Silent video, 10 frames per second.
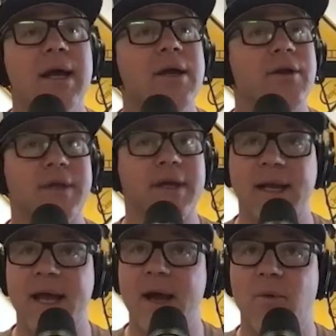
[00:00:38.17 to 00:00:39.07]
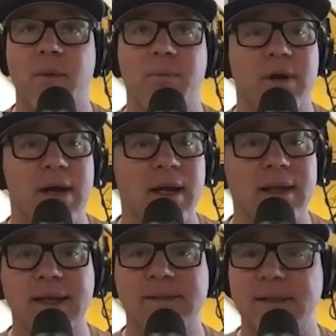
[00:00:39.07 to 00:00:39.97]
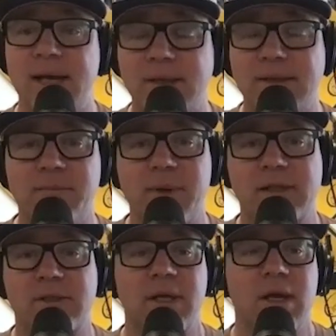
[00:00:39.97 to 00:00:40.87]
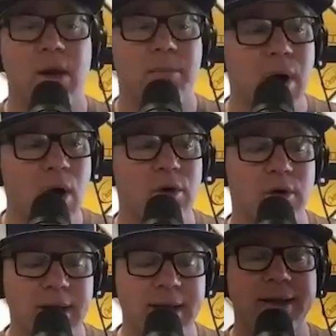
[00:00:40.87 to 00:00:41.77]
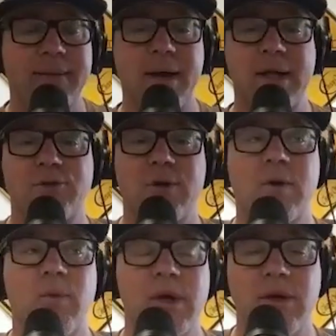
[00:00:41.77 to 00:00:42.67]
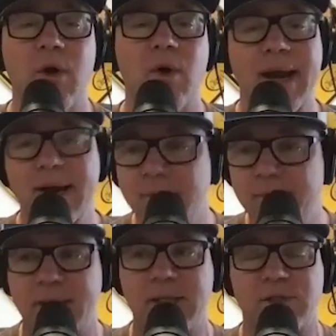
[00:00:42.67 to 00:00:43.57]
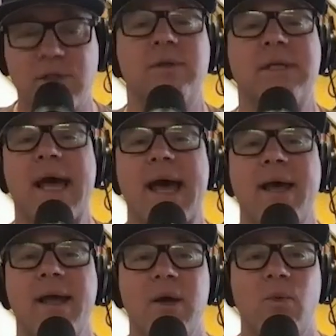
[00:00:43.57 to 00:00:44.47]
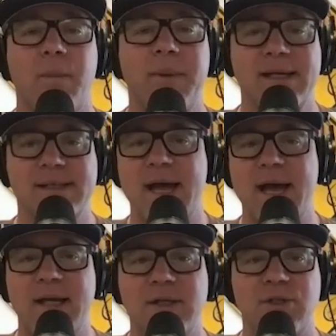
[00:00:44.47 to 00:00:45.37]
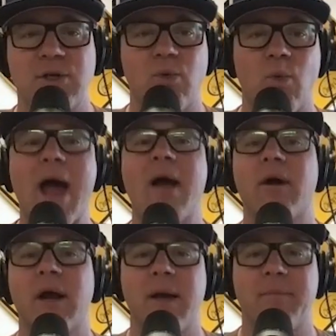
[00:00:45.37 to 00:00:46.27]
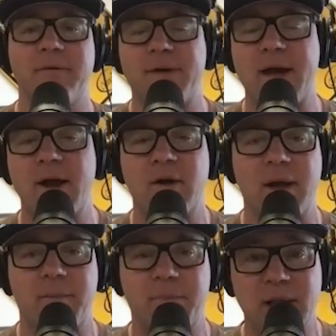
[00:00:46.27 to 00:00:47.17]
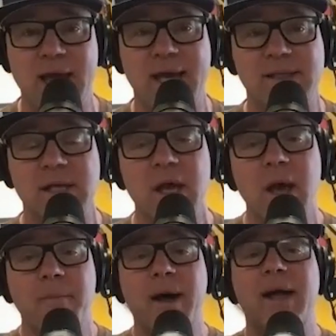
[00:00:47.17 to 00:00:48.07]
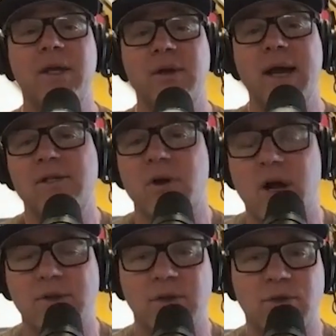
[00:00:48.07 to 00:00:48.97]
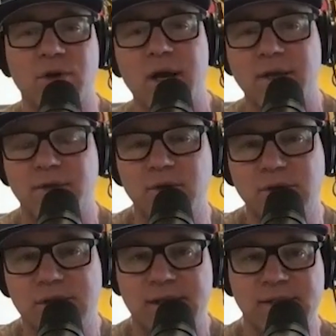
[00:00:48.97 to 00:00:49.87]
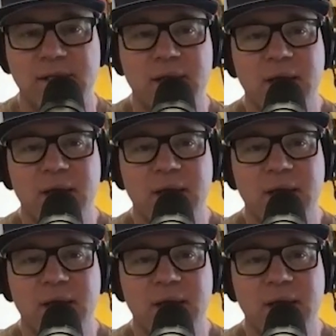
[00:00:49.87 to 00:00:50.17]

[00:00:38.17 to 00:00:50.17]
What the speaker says: You're thinking, hey, I want to put an LS and LT-based motor into my truck. We know everybody's doing that. Well, PSI is your wire it up and fire it up place, but you guys are also truck enthusiasts.